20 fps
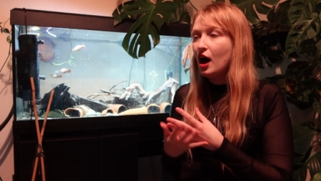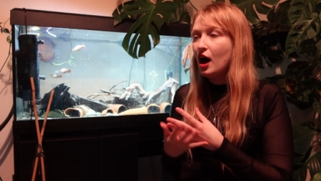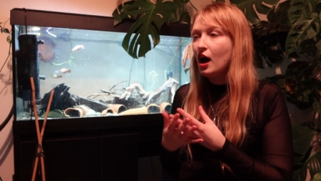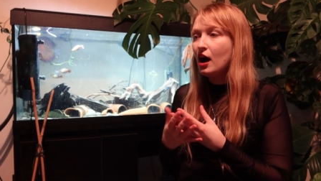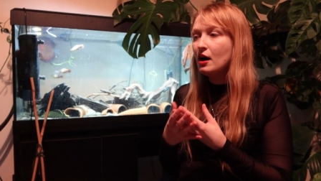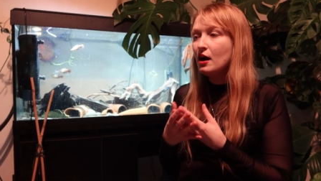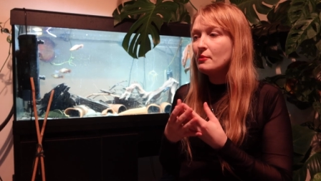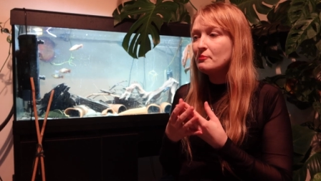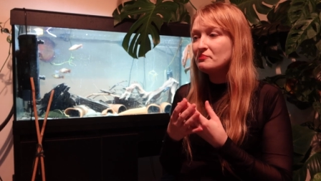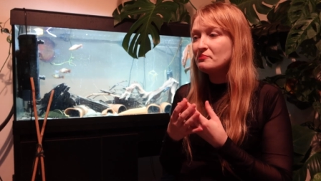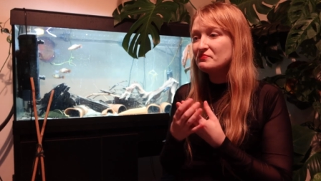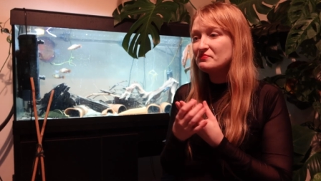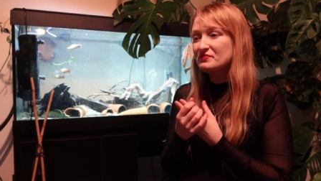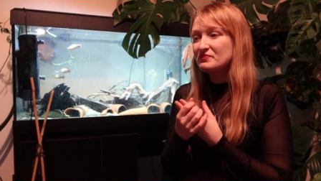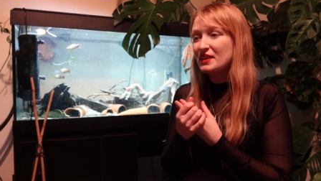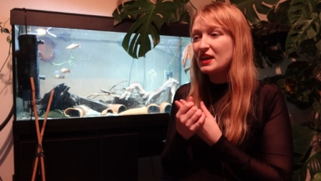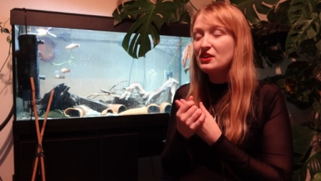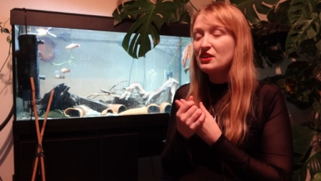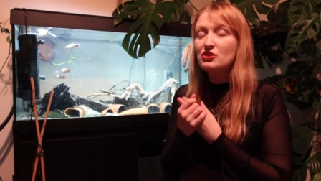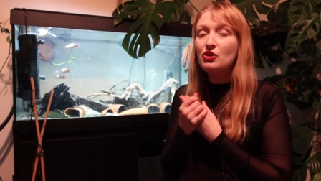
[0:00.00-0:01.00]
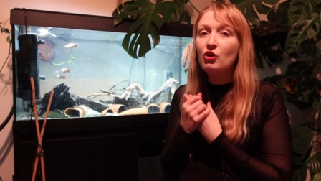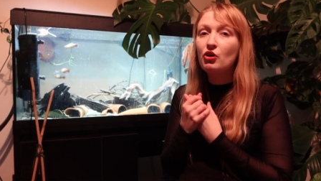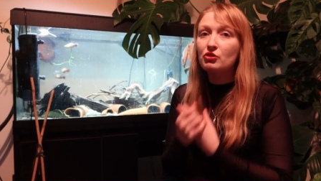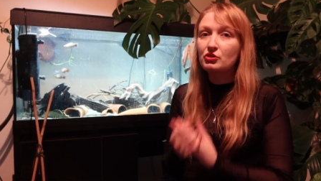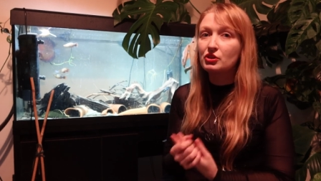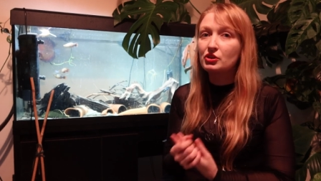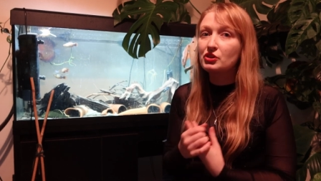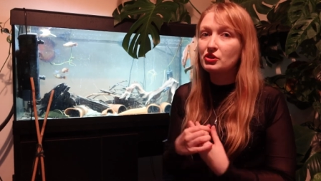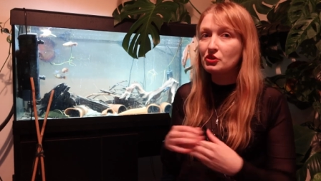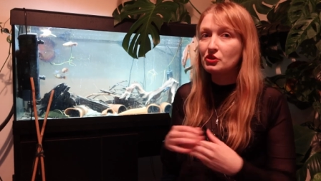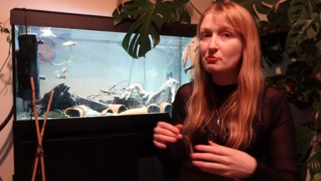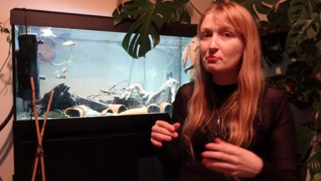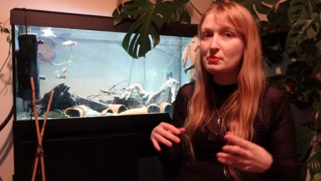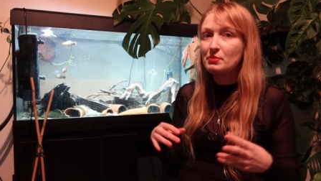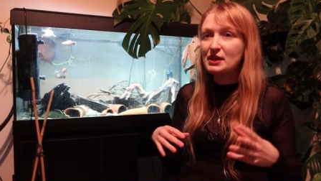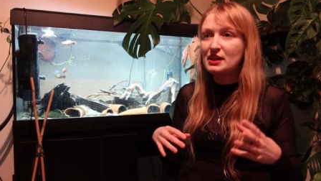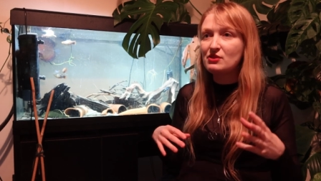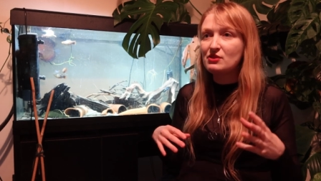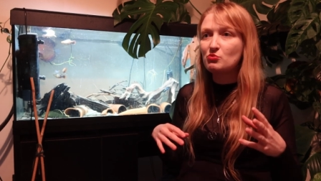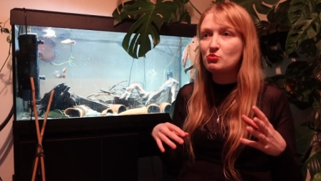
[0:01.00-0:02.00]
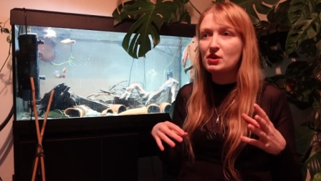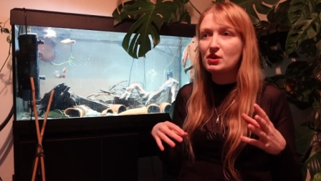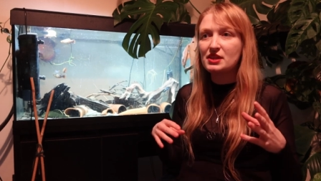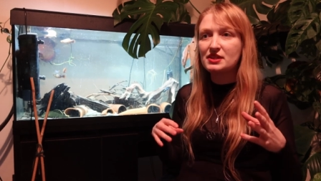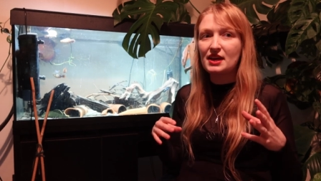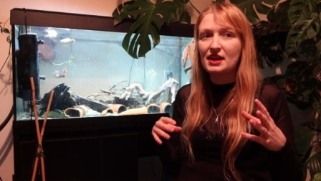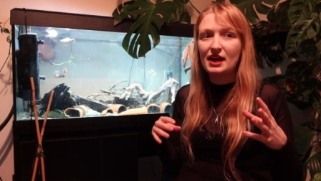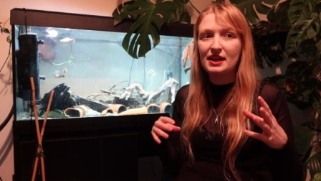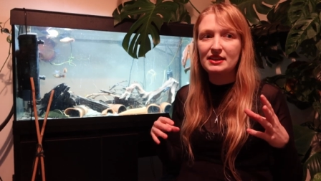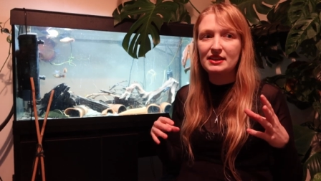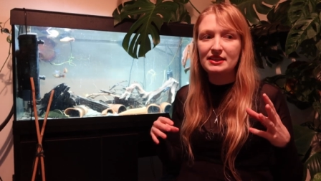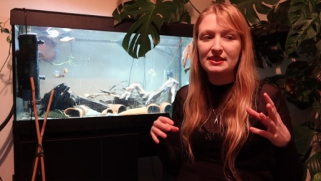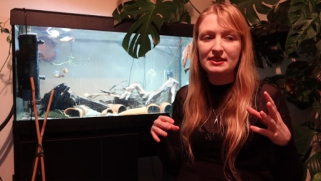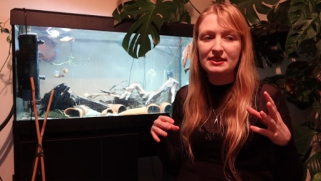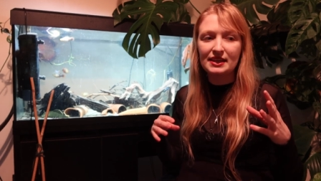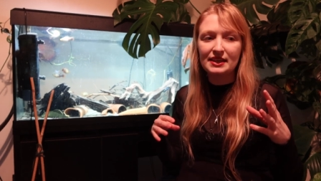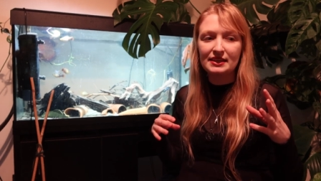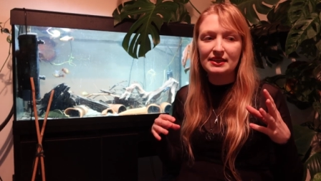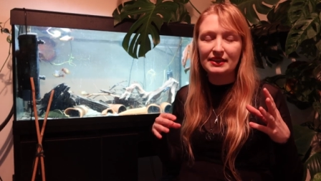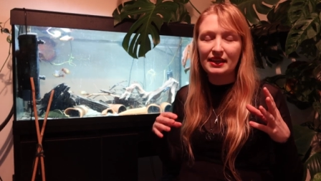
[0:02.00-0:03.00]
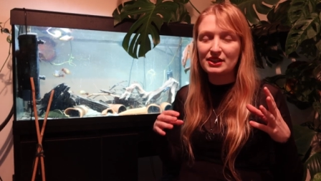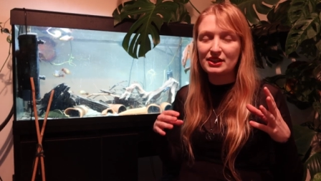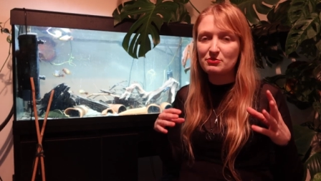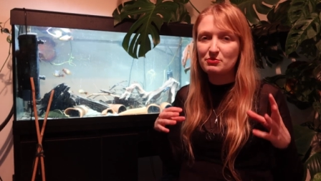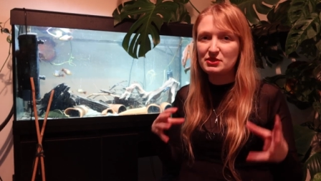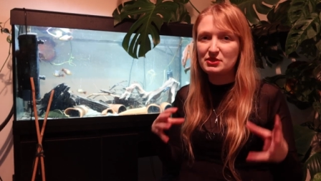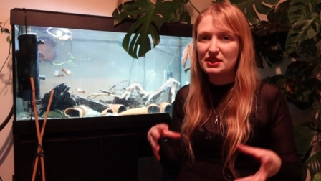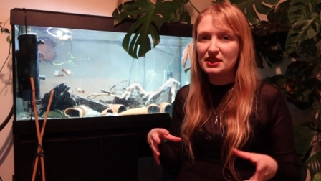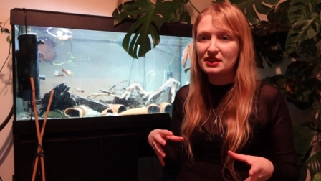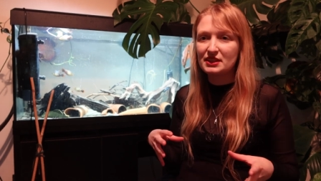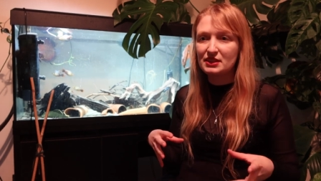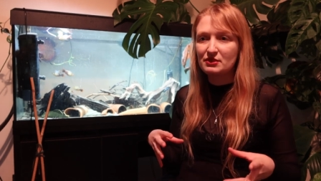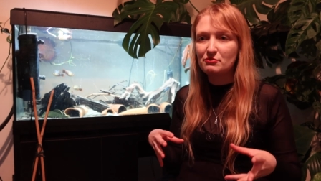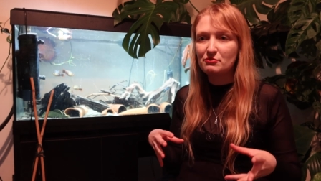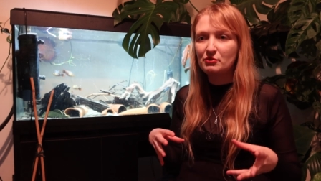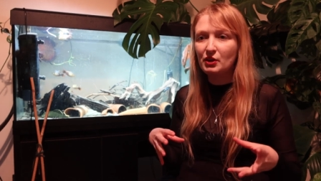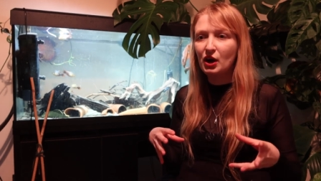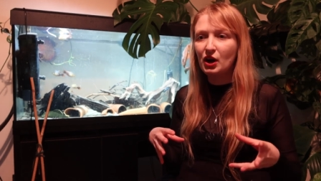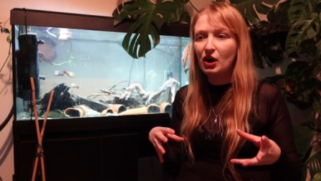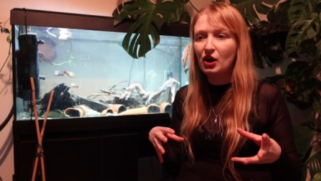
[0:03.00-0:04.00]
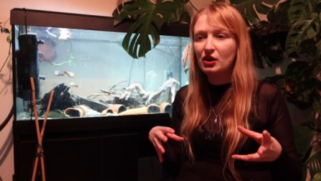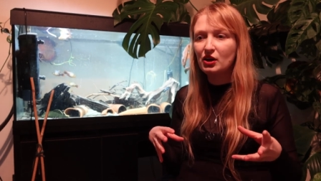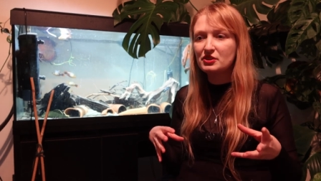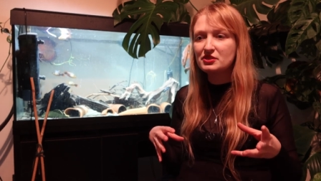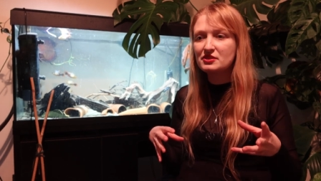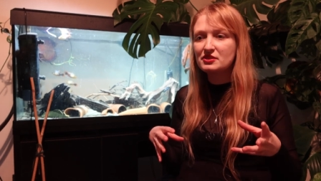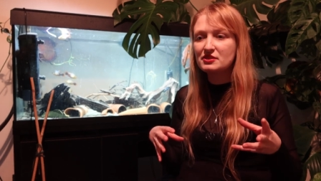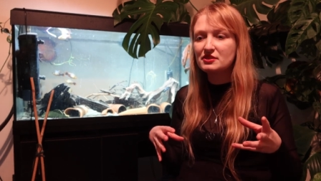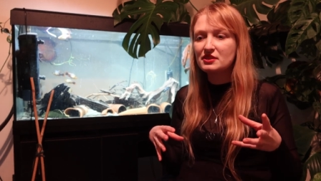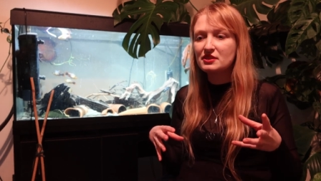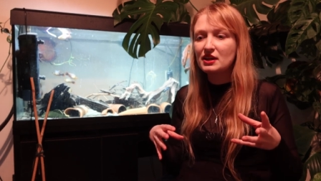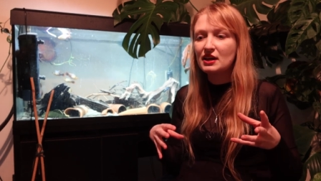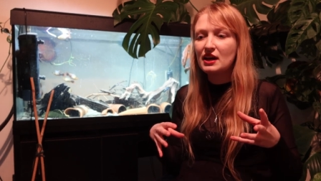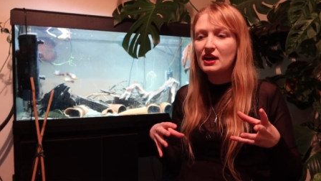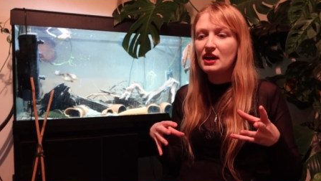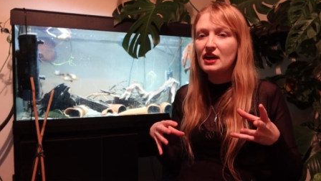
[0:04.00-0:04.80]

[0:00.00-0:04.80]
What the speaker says: They're not going to compete with anything that's particularly fast.